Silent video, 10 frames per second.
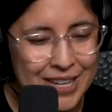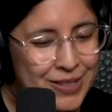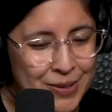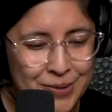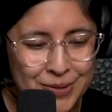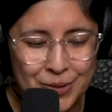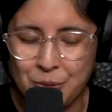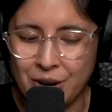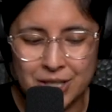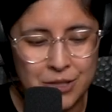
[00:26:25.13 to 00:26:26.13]
I don't
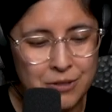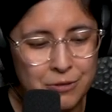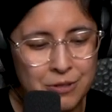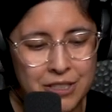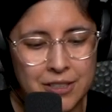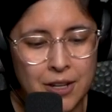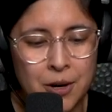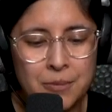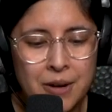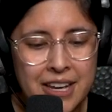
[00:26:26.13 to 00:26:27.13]
want to feel
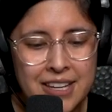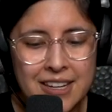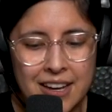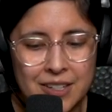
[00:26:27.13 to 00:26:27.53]
alarmed by it.